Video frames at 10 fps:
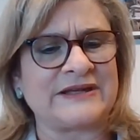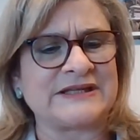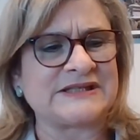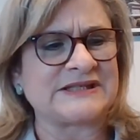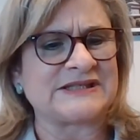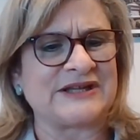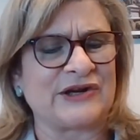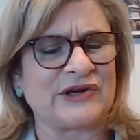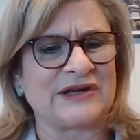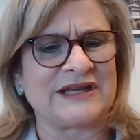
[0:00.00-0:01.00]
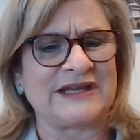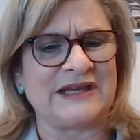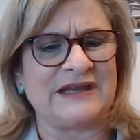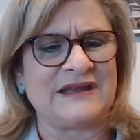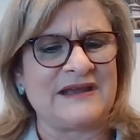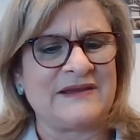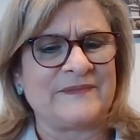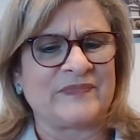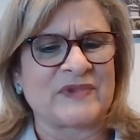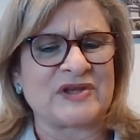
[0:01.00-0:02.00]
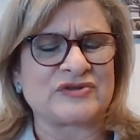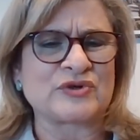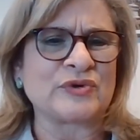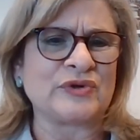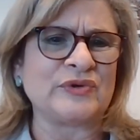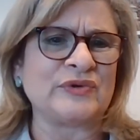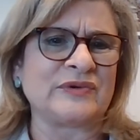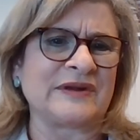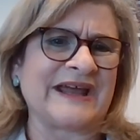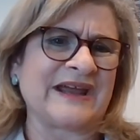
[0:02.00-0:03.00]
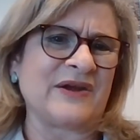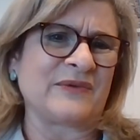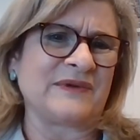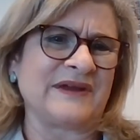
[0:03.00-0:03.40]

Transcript: necessarily true, like